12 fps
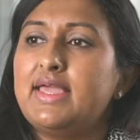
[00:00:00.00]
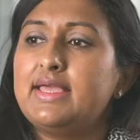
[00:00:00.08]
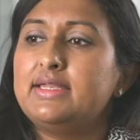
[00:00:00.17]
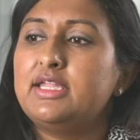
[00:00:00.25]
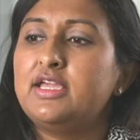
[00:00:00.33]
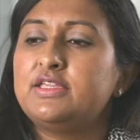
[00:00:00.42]

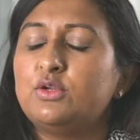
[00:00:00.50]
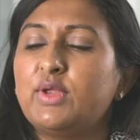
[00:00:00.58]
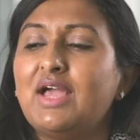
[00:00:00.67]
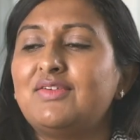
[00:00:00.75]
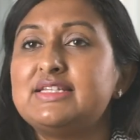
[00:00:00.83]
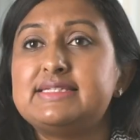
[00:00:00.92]
then, you know, we
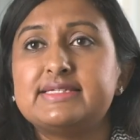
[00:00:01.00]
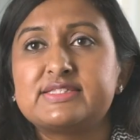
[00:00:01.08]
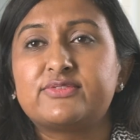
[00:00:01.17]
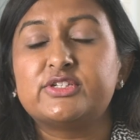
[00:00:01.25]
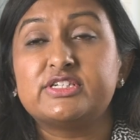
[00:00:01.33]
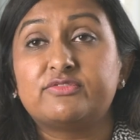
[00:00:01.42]
have ideas
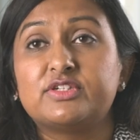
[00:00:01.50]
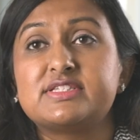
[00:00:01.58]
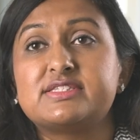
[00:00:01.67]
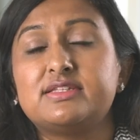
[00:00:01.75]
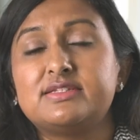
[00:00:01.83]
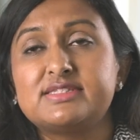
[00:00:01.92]
for different
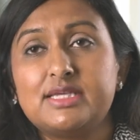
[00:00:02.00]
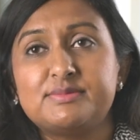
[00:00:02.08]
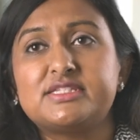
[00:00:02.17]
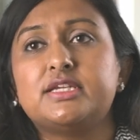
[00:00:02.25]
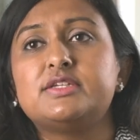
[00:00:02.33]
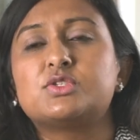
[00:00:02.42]

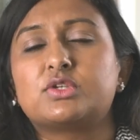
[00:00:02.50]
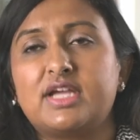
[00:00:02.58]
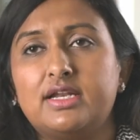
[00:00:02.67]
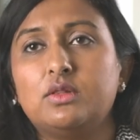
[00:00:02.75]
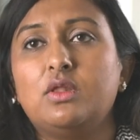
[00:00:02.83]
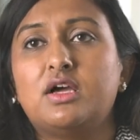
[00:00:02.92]
sub-studies or
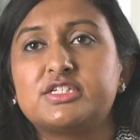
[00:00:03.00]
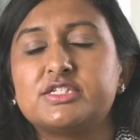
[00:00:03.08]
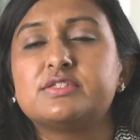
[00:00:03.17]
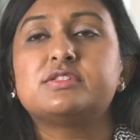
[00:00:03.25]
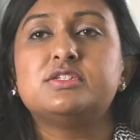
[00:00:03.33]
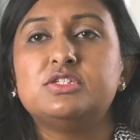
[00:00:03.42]
kind of
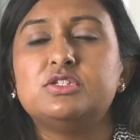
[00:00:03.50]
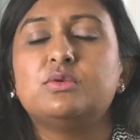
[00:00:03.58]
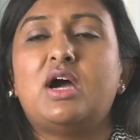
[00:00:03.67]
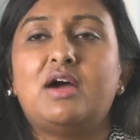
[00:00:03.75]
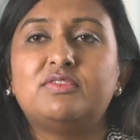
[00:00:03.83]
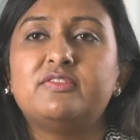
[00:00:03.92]
launches to do
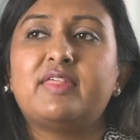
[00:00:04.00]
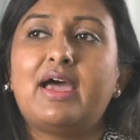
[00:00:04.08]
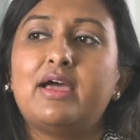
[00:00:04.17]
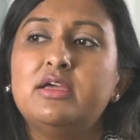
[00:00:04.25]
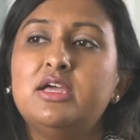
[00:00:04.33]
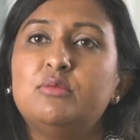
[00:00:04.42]
off of
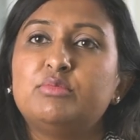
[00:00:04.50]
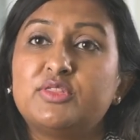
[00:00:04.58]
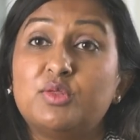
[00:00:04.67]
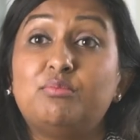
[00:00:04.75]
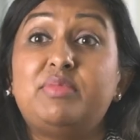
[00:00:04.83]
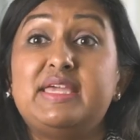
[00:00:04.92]
that. But
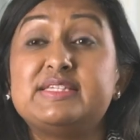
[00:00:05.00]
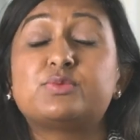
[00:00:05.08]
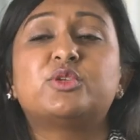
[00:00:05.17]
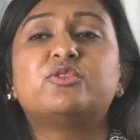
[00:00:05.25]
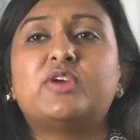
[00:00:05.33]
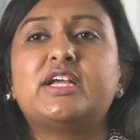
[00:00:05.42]
the base
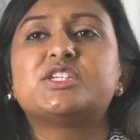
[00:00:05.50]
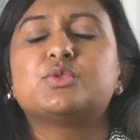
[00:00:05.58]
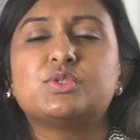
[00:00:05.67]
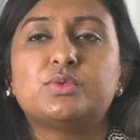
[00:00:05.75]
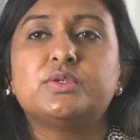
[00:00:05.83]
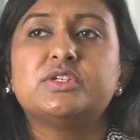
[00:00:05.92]
refresh
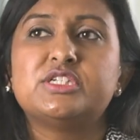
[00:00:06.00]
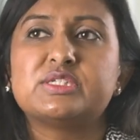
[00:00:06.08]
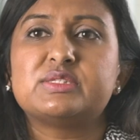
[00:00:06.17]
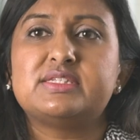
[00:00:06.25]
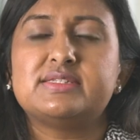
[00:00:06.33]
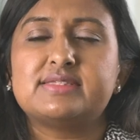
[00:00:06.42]
was really
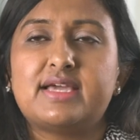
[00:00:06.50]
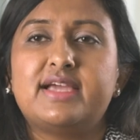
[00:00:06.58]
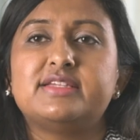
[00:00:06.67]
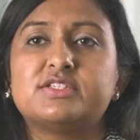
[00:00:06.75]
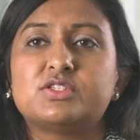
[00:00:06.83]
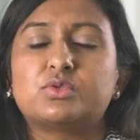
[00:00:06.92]
just
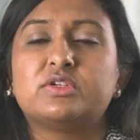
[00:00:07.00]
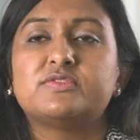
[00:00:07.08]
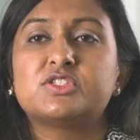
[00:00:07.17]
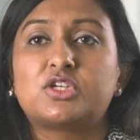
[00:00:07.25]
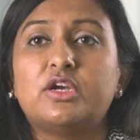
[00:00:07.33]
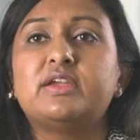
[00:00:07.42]
designed to sort of
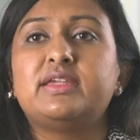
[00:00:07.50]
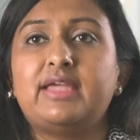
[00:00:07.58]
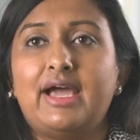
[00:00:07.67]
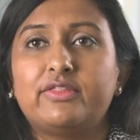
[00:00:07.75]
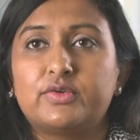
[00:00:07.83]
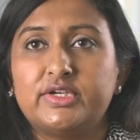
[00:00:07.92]
start
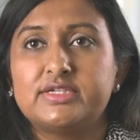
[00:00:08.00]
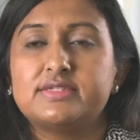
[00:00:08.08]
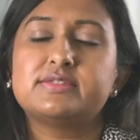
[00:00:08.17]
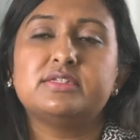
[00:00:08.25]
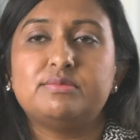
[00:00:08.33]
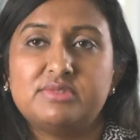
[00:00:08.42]
gathering
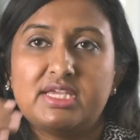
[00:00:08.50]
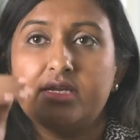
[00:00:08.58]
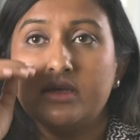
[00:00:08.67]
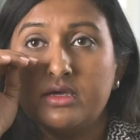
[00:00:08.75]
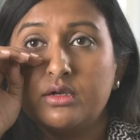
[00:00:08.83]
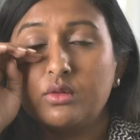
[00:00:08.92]
sleep
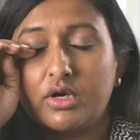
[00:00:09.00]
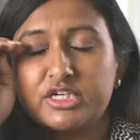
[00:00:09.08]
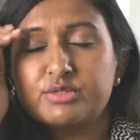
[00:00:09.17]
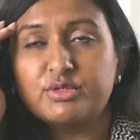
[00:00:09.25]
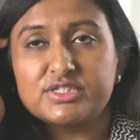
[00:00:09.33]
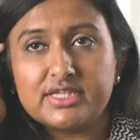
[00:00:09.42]
data in a
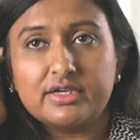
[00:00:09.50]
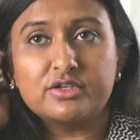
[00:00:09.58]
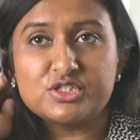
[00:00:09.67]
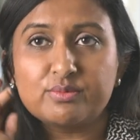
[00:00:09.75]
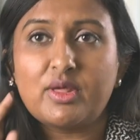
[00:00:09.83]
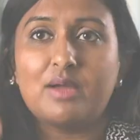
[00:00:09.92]
large percentage of the